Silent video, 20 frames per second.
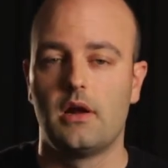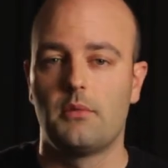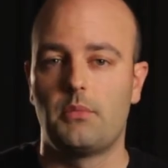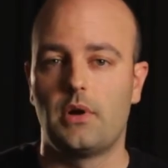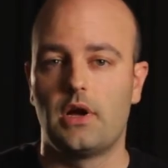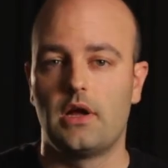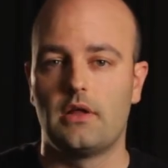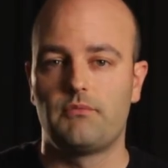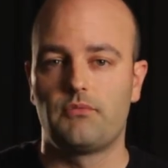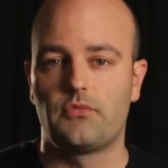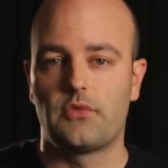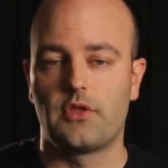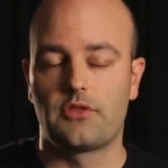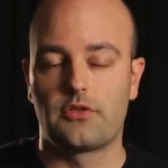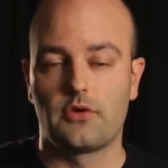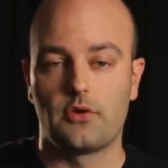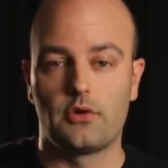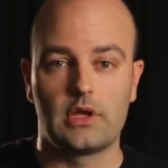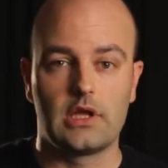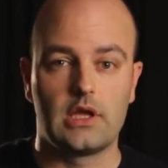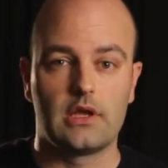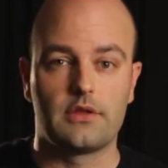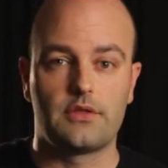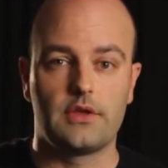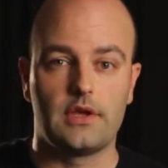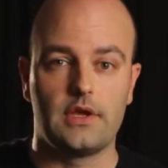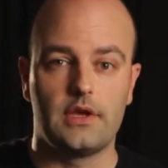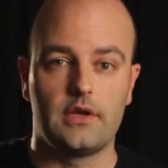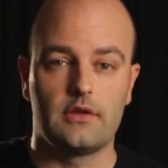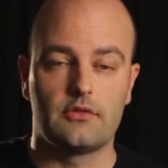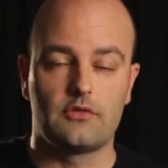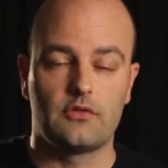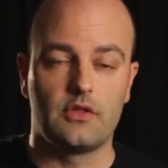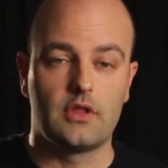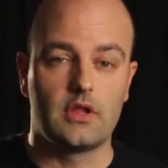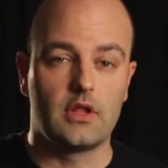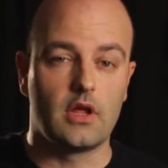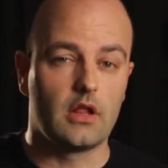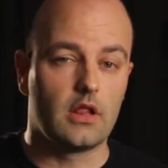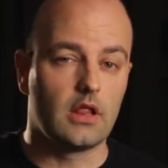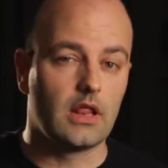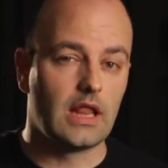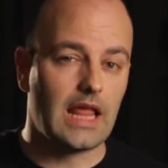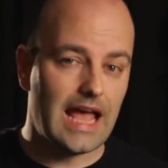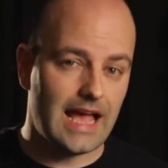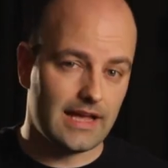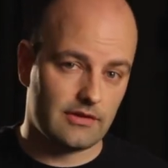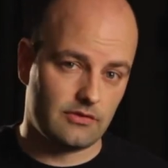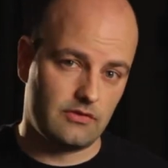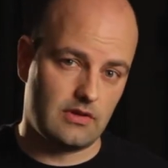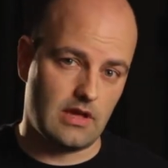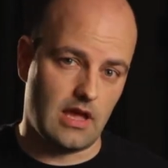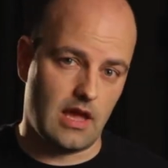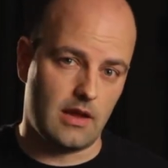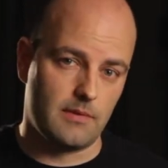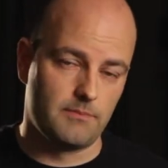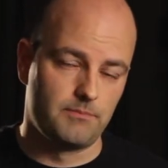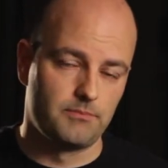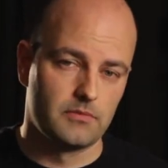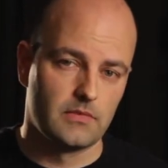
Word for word: but the 30th is the last day